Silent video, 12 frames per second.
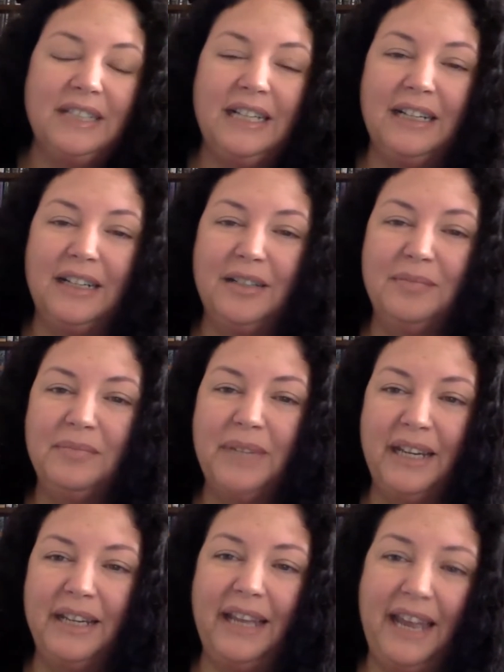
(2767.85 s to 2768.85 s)
And
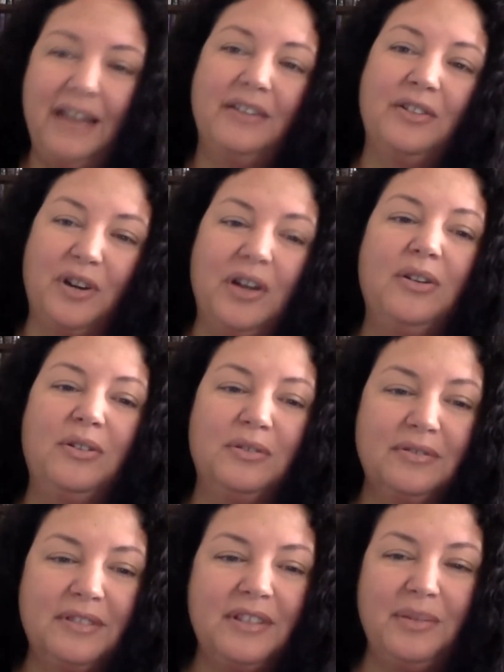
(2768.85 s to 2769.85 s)
it can
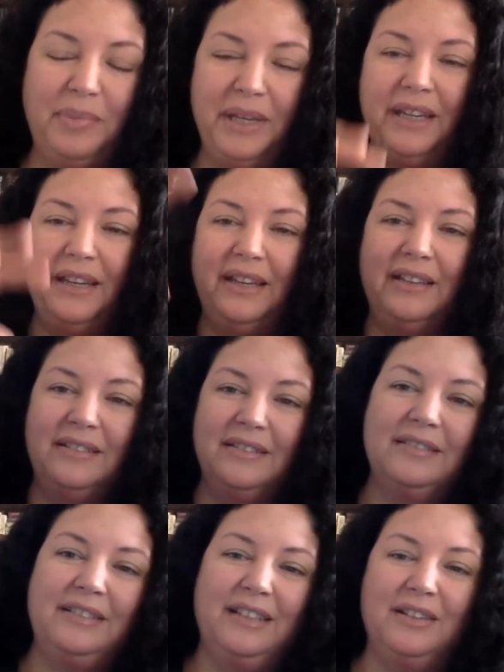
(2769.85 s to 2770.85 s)
grow to be,
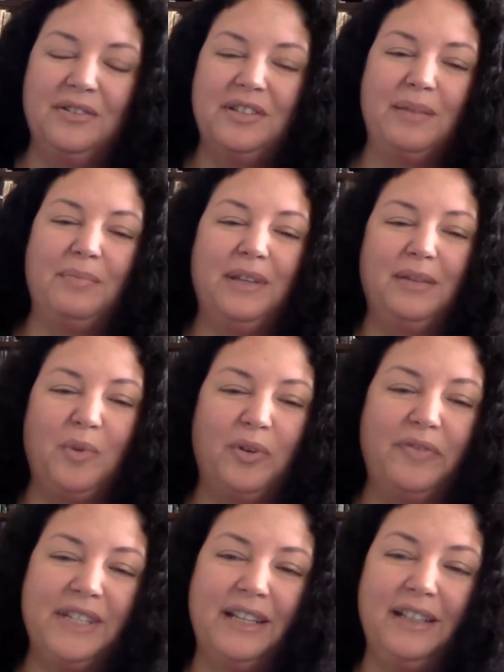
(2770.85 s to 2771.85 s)
something more
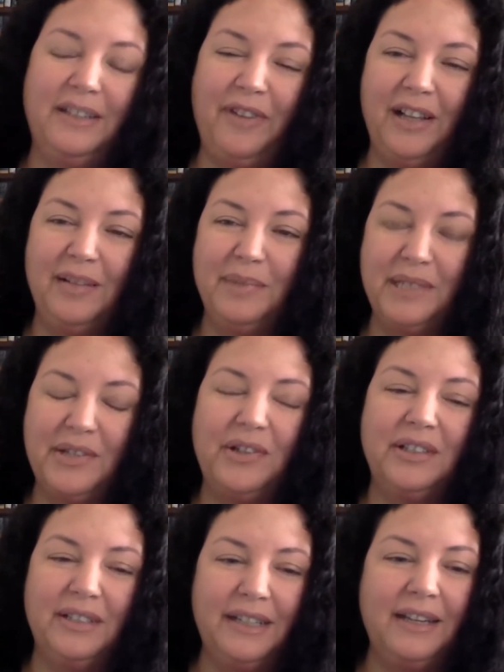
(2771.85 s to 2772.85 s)
physically violent, but
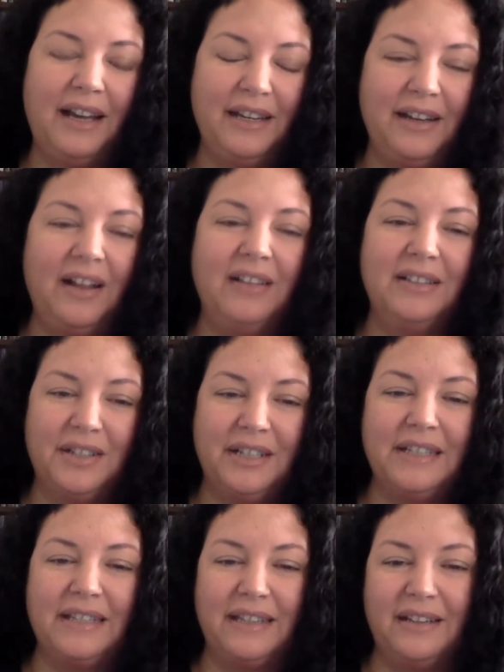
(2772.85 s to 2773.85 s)
certainly
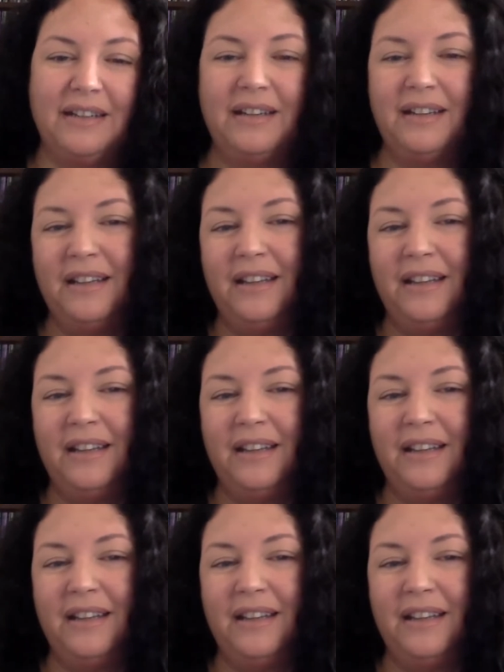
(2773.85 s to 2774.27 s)
ideologies and